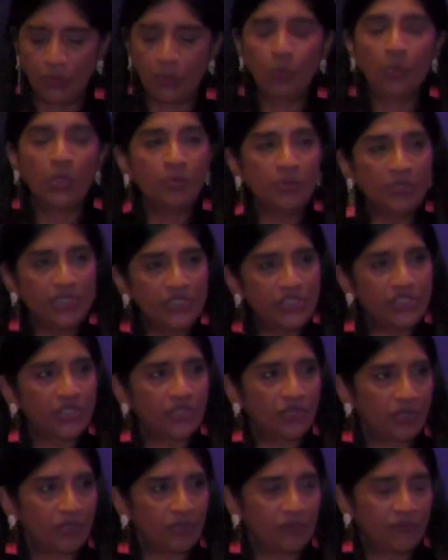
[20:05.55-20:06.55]
When we
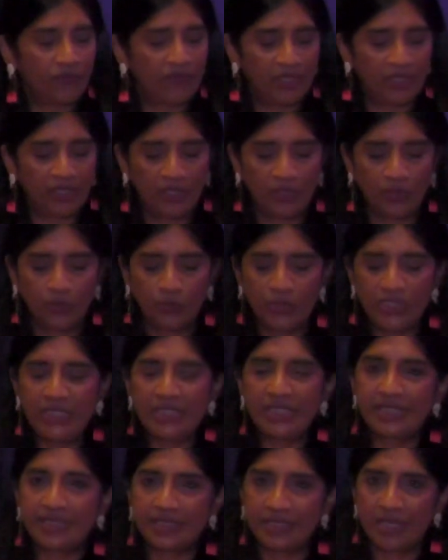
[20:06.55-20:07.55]
serve, we
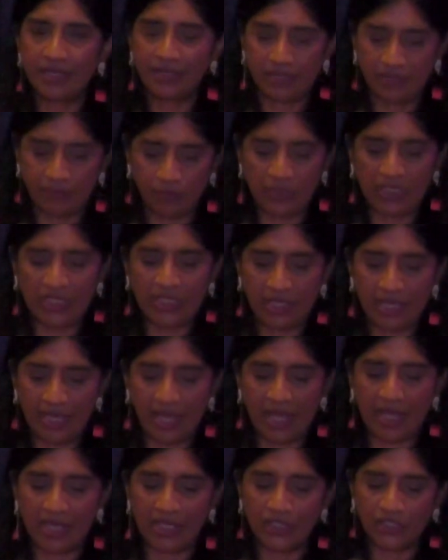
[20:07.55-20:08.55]

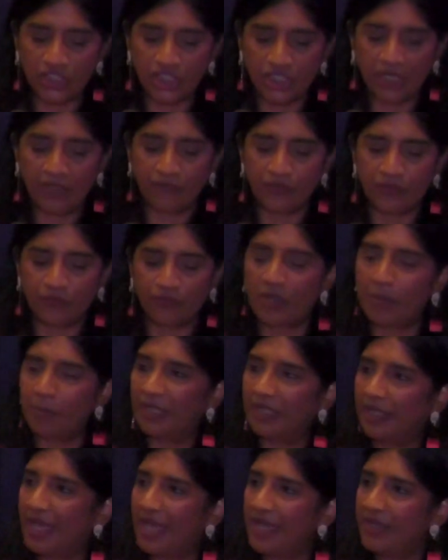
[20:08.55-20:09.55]
shift from
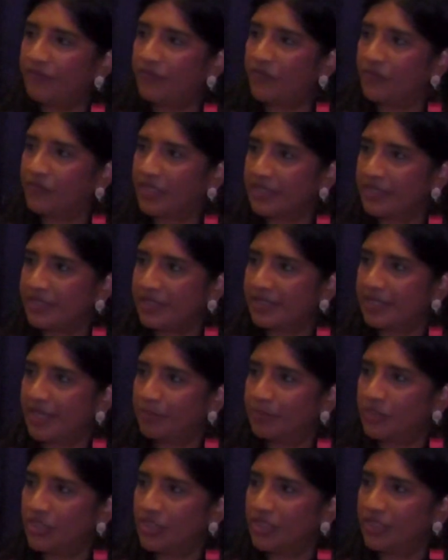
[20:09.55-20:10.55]
a life of
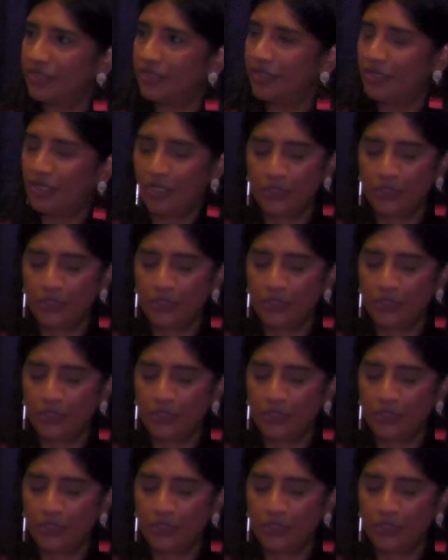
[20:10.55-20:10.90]
consumption